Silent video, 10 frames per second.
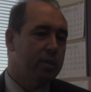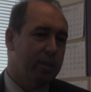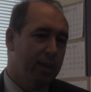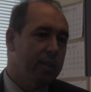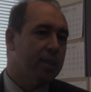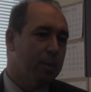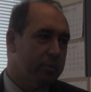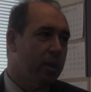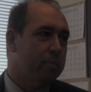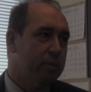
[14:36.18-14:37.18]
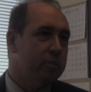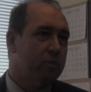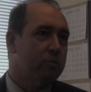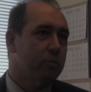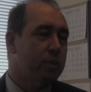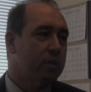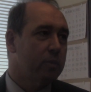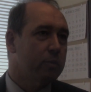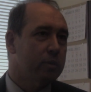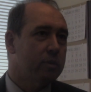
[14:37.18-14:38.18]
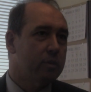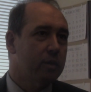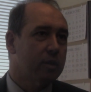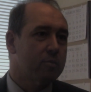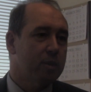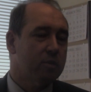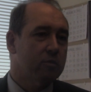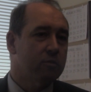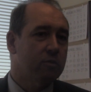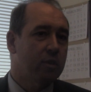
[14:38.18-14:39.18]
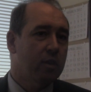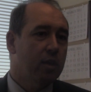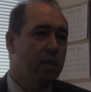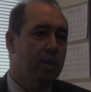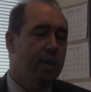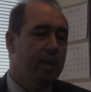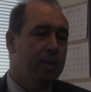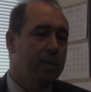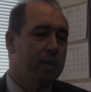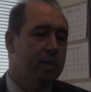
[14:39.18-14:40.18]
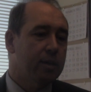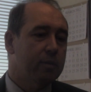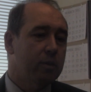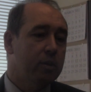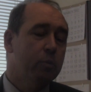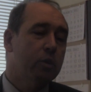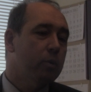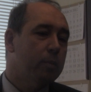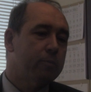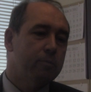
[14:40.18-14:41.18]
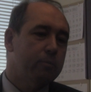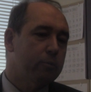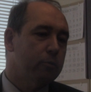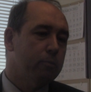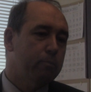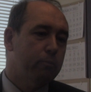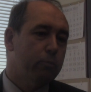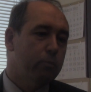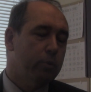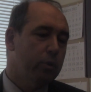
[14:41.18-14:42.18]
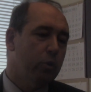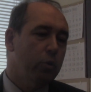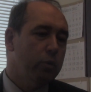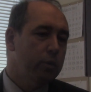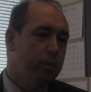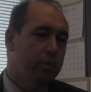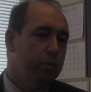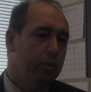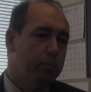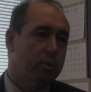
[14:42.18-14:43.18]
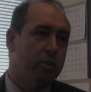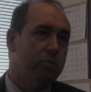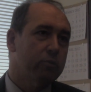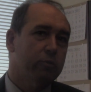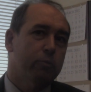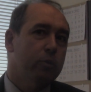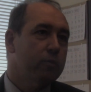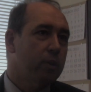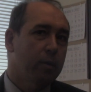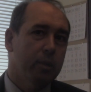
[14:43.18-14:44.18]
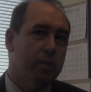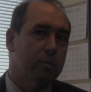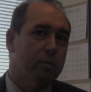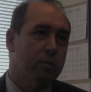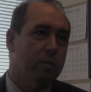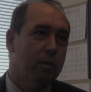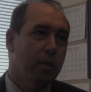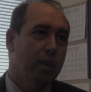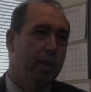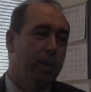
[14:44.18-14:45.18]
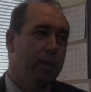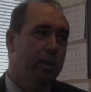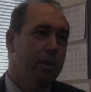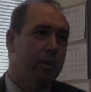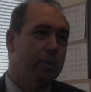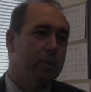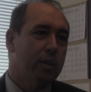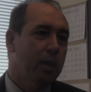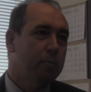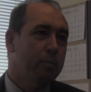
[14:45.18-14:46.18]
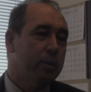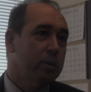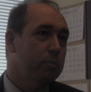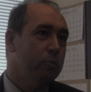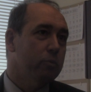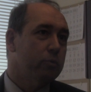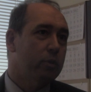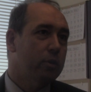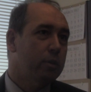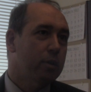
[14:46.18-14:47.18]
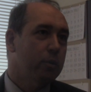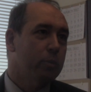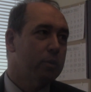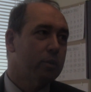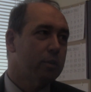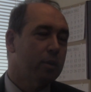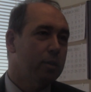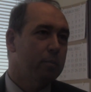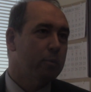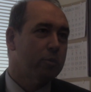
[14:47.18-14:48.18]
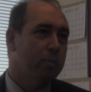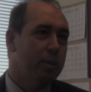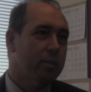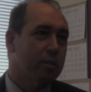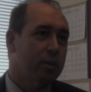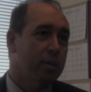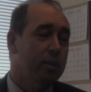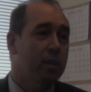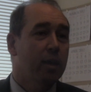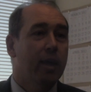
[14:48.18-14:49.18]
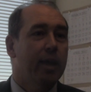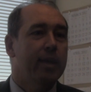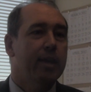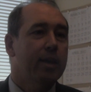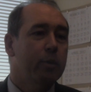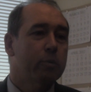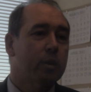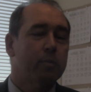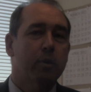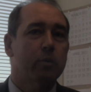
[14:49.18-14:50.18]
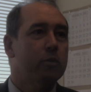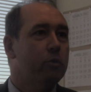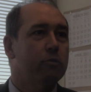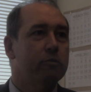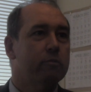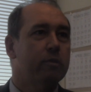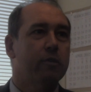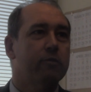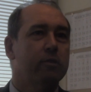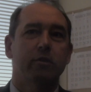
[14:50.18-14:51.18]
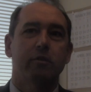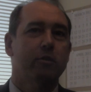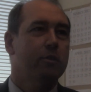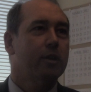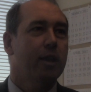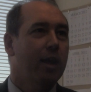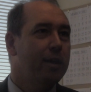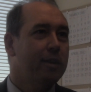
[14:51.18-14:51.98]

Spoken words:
The helicopter operations, for one thing, were expensive. And he would go up hold position for 45 minutes, and the cable barely moved. It was the most amazing thing. And he was up there with no references to look at.